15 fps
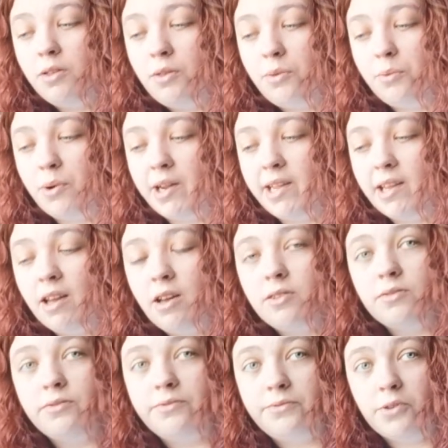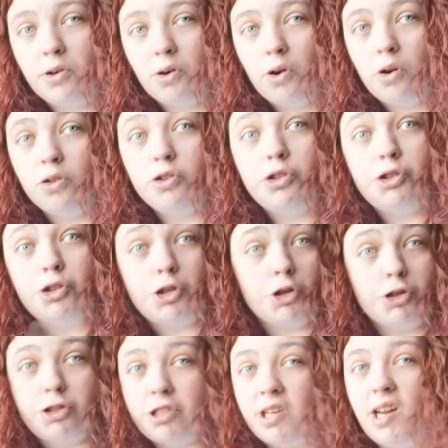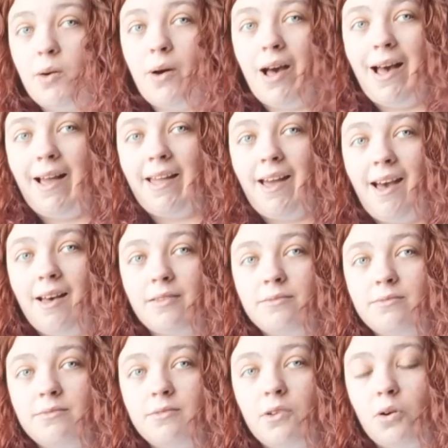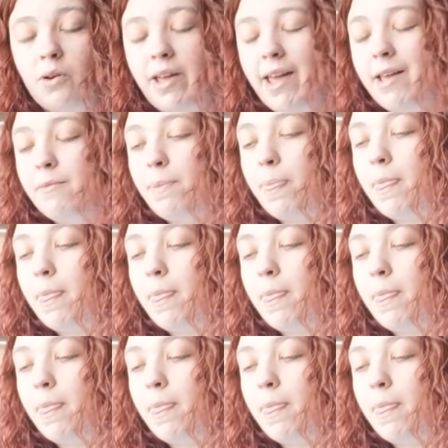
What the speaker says: 3, 4, just on our hi-hat. Okay,